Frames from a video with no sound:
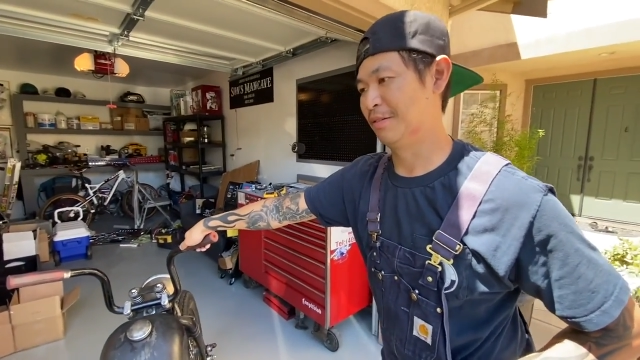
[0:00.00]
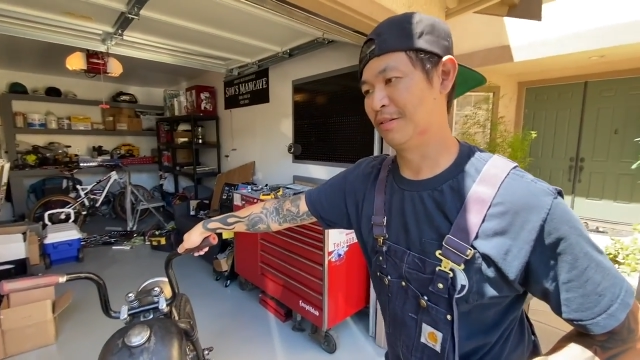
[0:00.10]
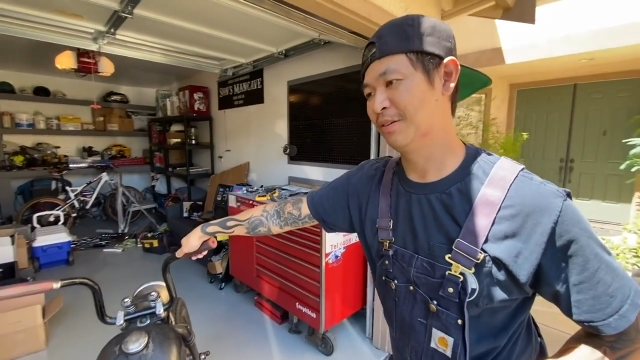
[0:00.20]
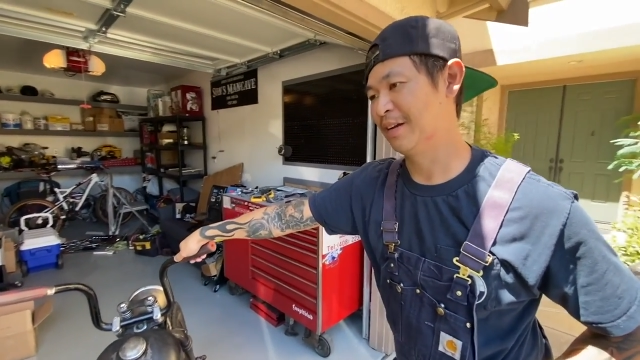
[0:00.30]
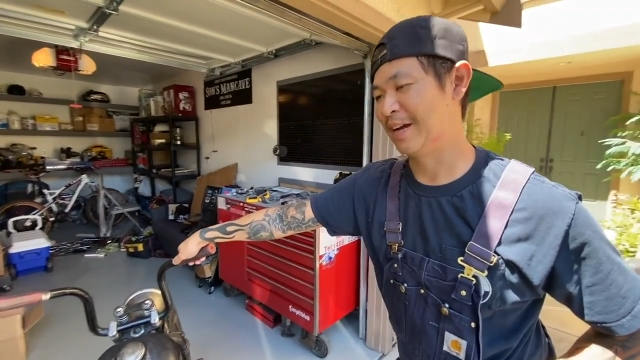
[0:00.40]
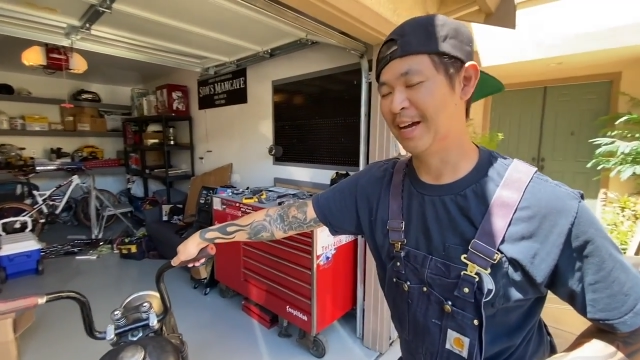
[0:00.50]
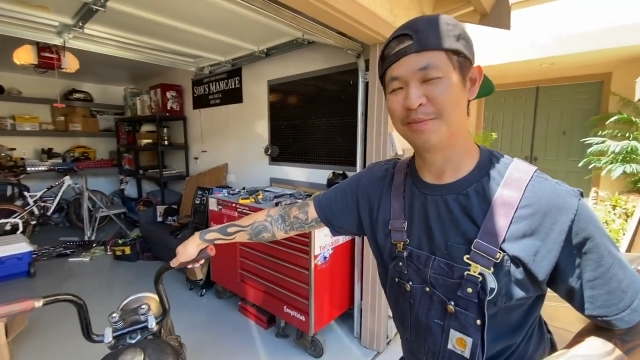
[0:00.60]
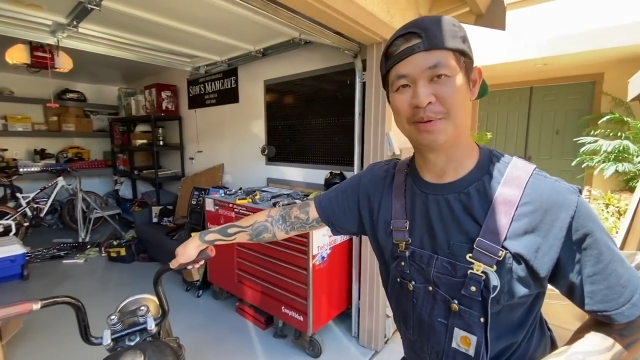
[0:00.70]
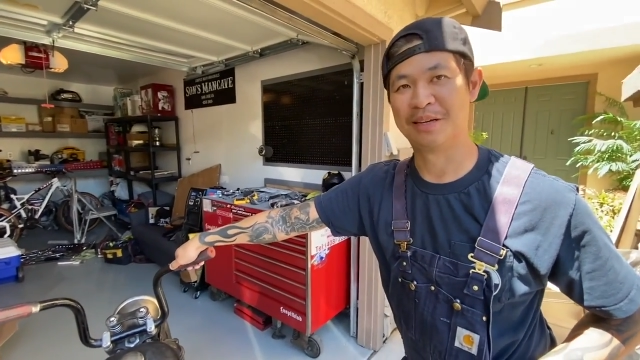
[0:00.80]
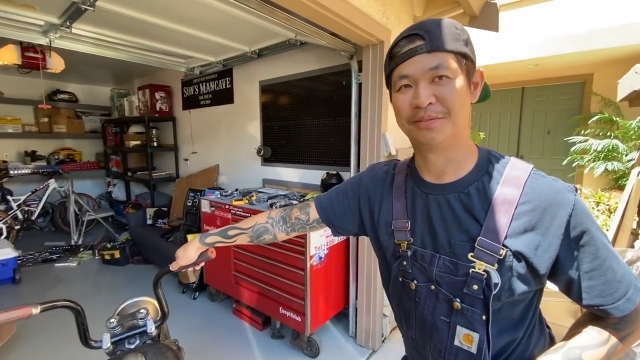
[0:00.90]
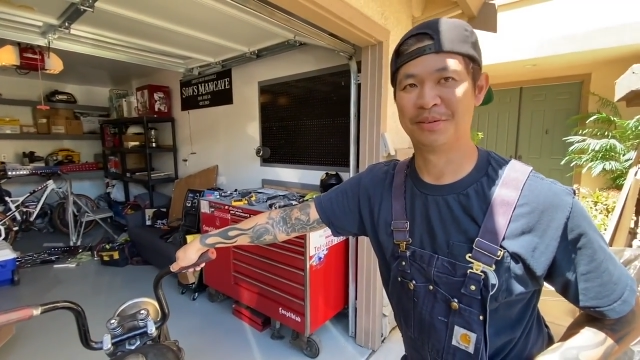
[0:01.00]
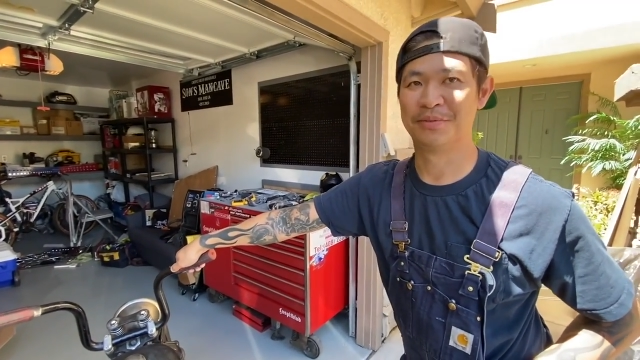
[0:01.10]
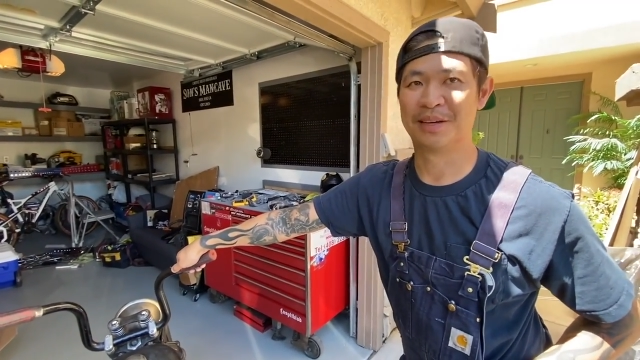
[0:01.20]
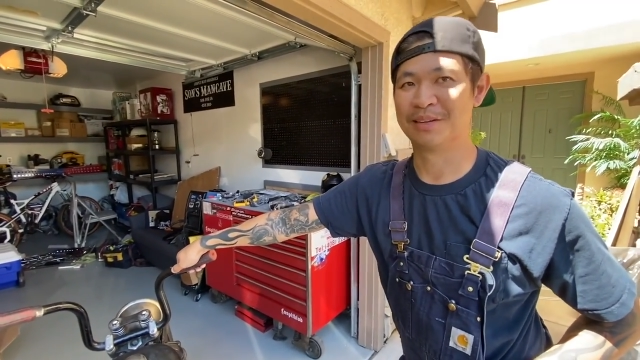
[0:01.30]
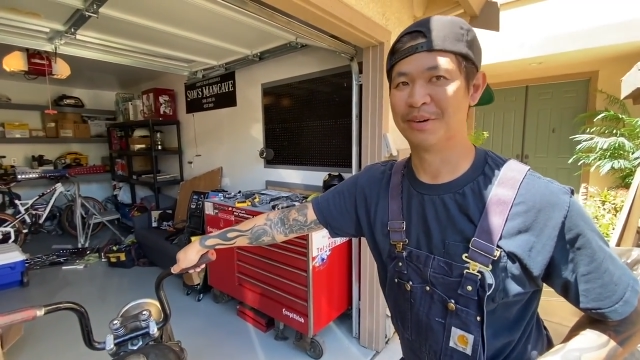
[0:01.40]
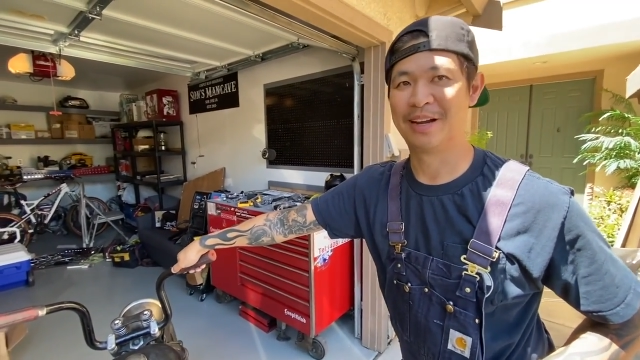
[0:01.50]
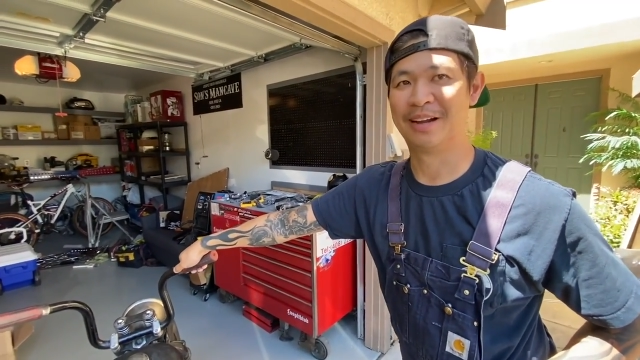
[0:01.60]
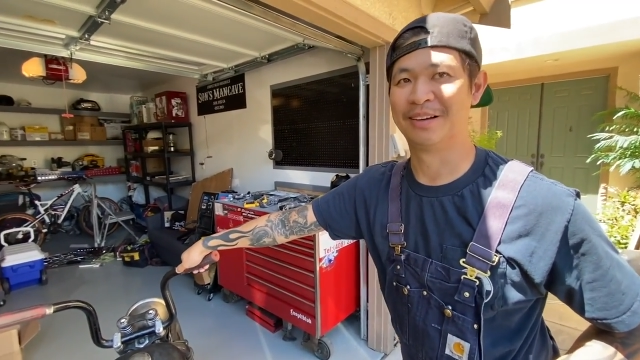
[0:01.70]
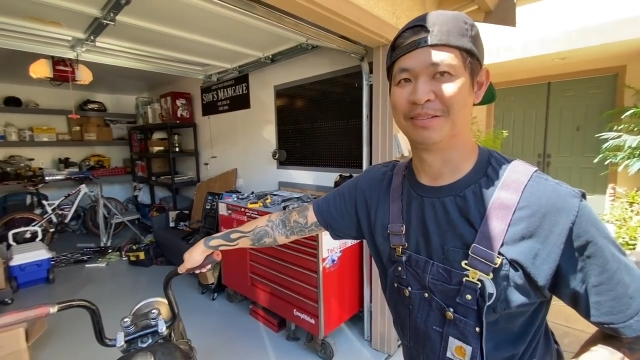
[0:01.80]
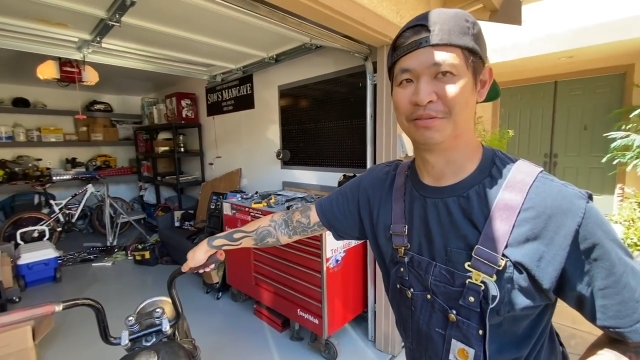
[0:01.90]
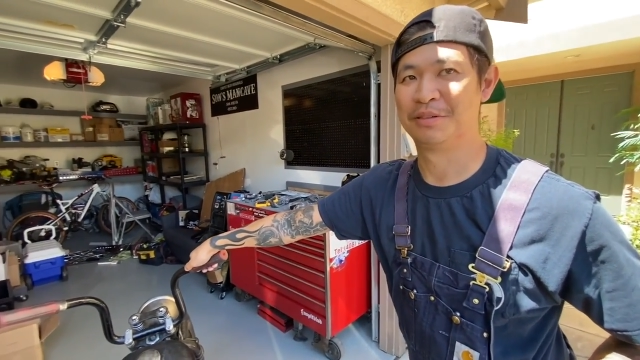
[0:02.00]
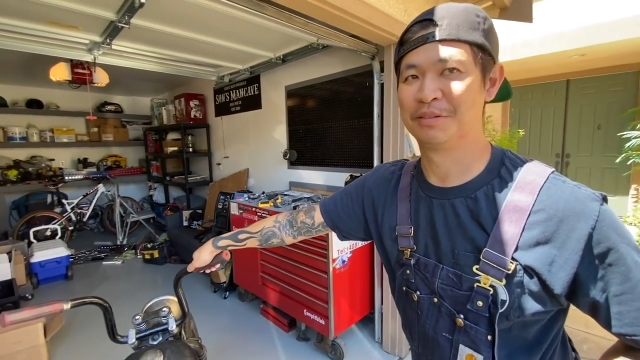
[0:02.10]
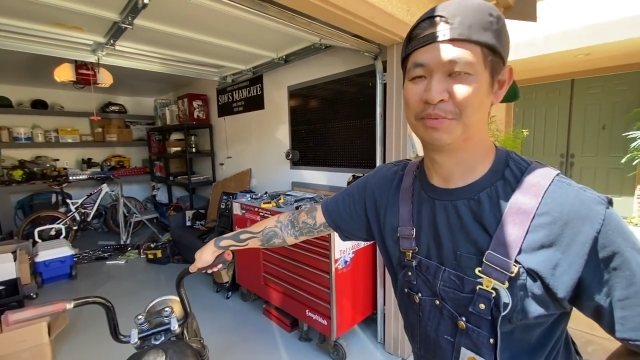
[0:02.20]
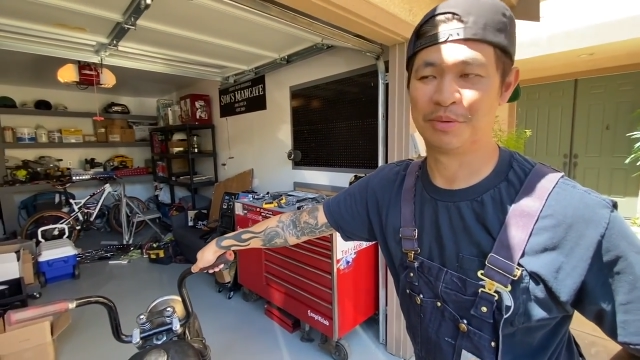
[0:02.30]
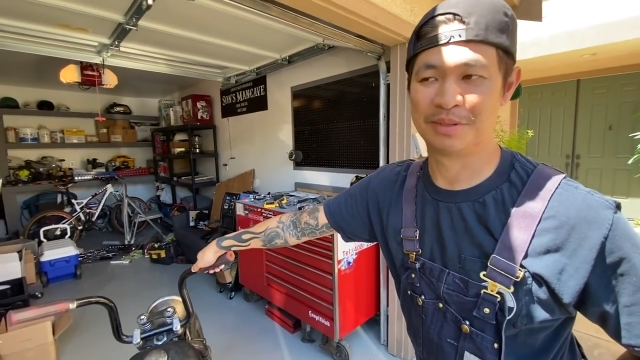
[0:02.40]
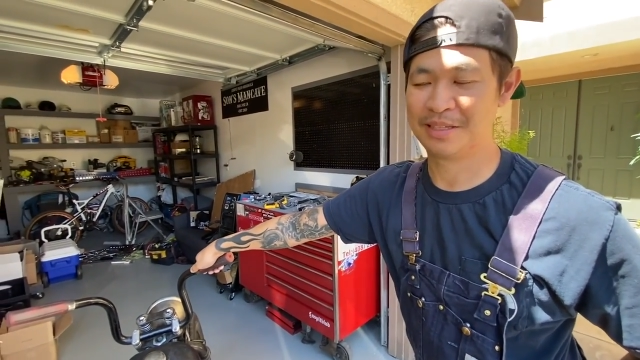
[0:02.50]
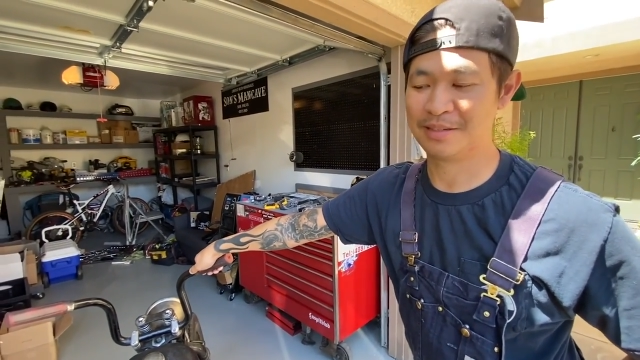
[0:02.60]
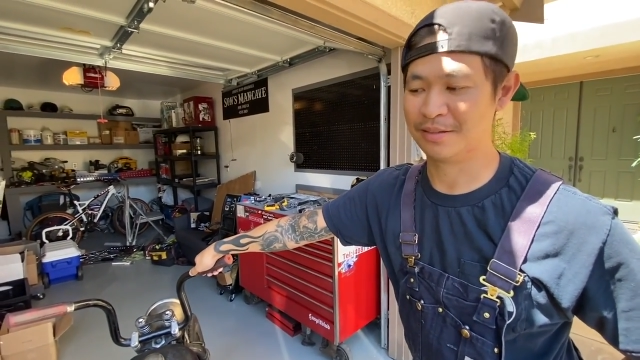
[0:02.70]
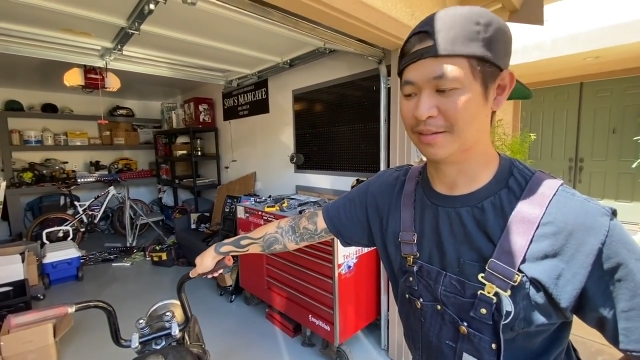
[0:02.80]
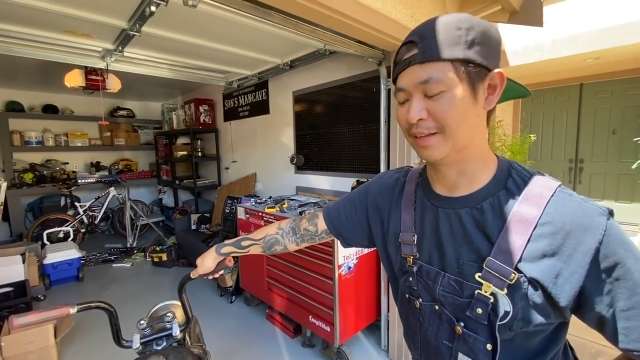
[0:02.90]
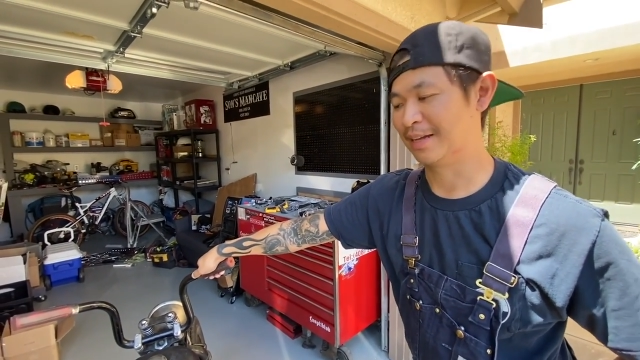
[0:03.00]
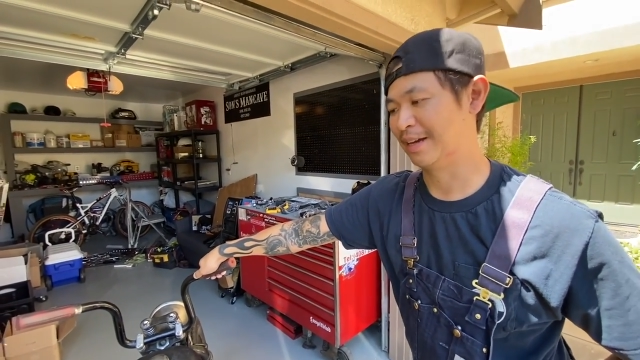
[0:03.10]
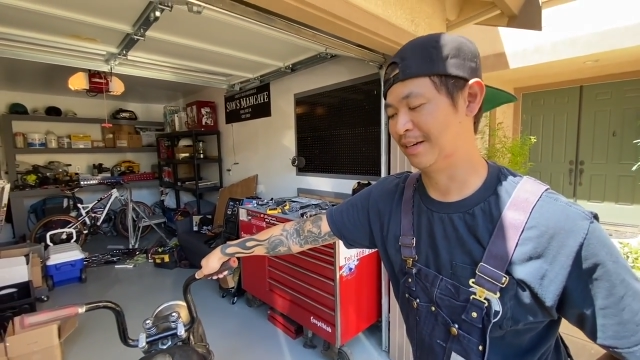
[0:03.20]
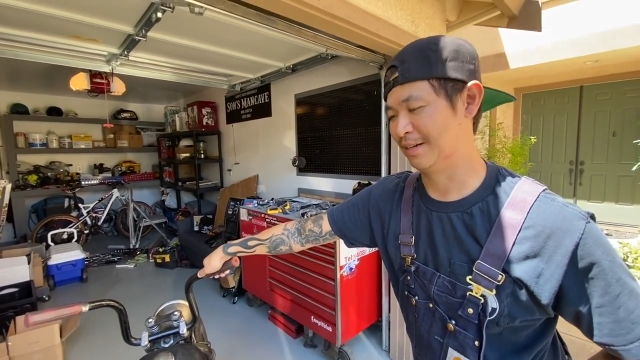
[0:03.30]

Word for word: you get your ass beat if you fucking ride out and someone sees you like that.